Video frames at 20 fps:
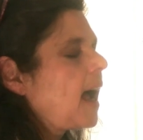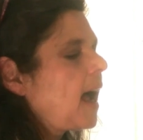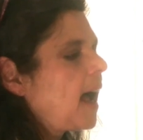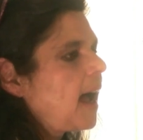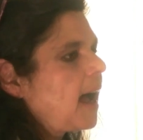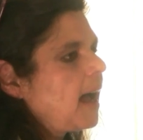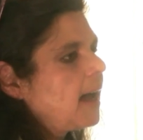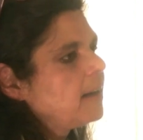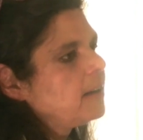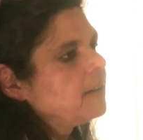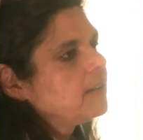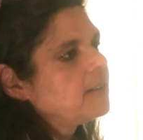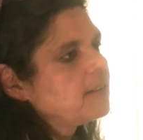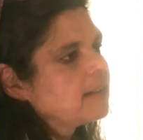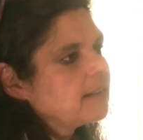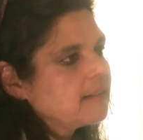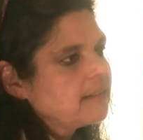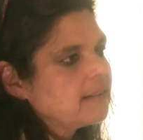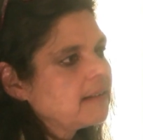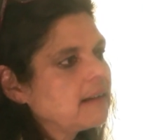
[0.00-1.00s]
And
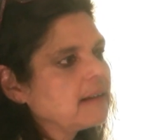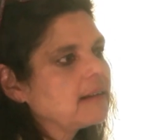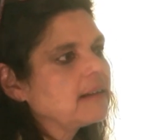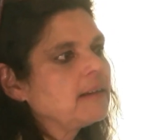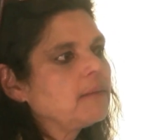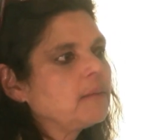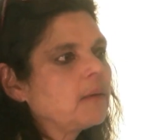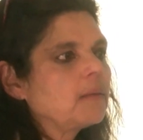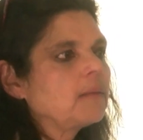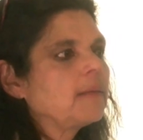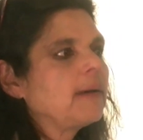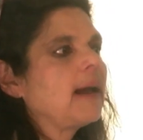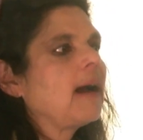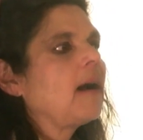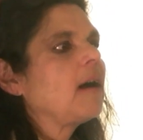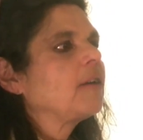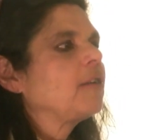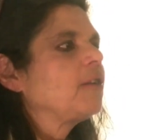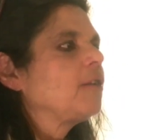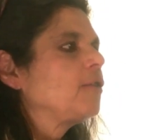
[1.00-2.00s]
certainly what we
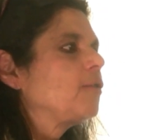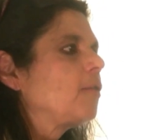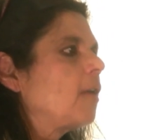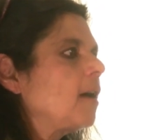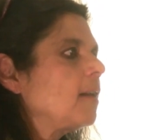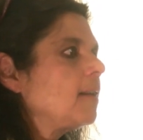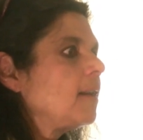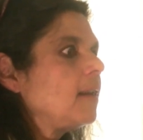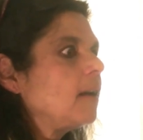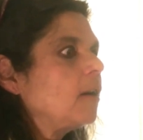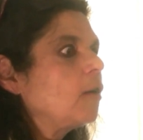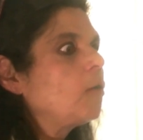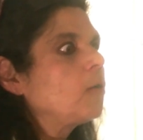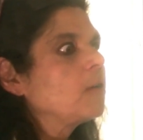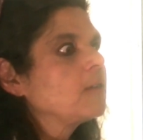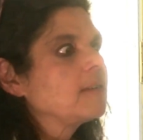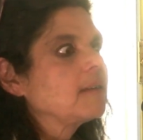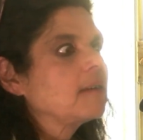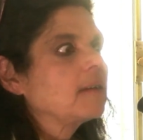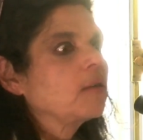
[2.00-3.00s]
argue is, rather than
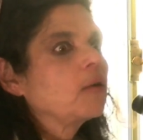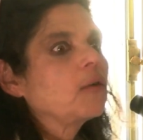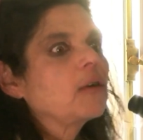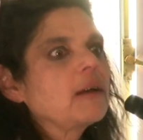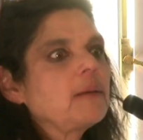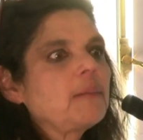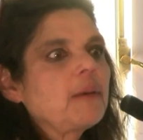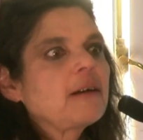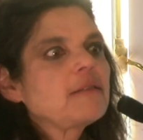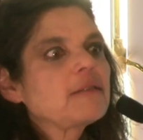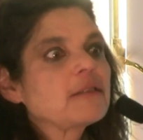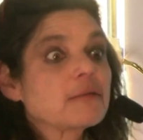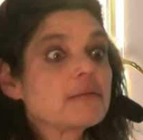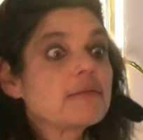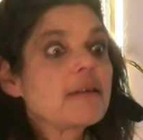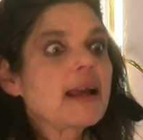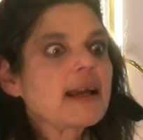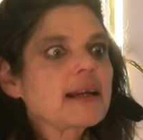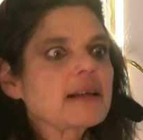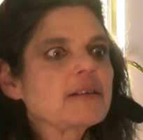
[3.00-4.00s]
talking about
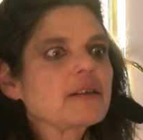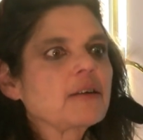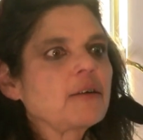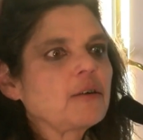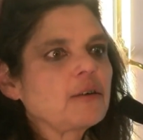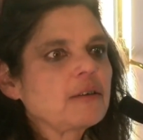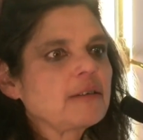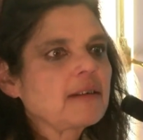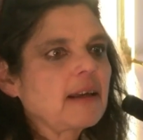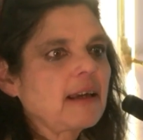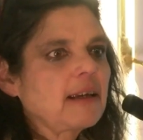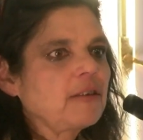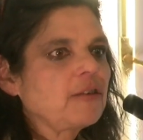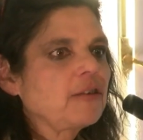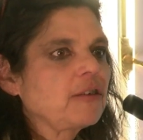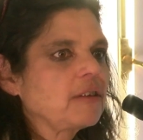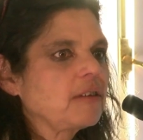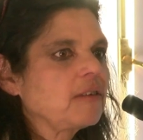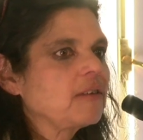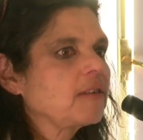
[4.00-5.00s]
direct
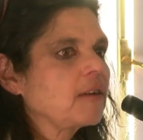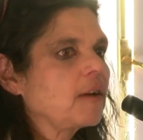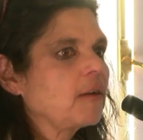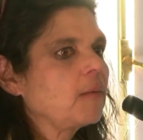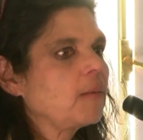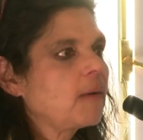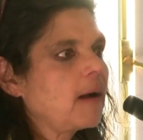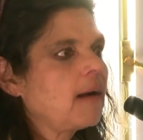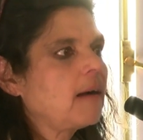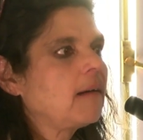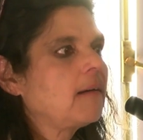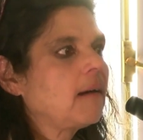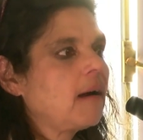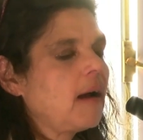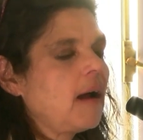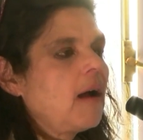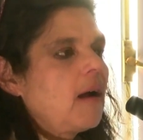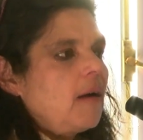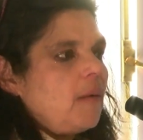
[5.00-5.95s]
causation, so, well,